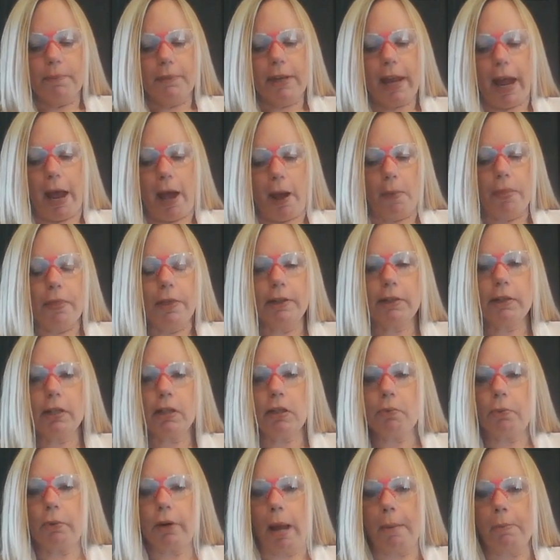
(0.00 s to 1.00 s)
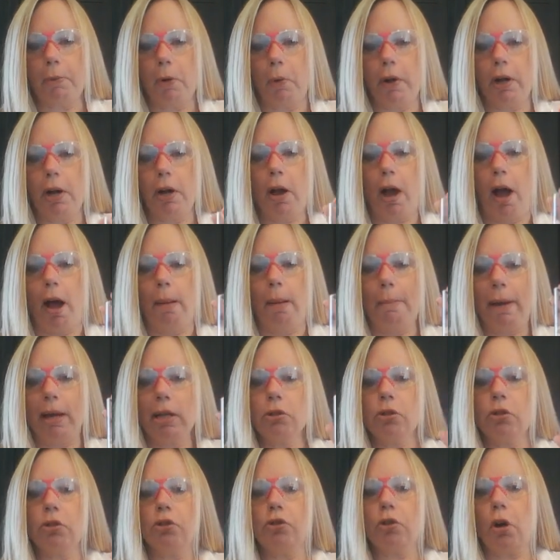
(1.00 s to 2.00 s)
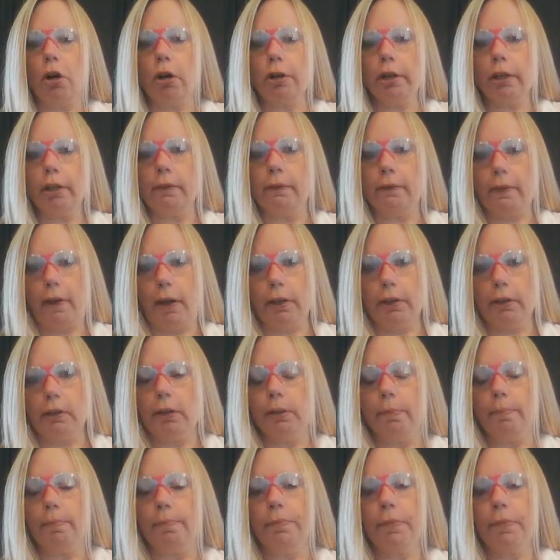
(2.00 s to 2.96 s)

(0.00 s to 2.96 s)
Now, this is what I'm going to call my starting volume.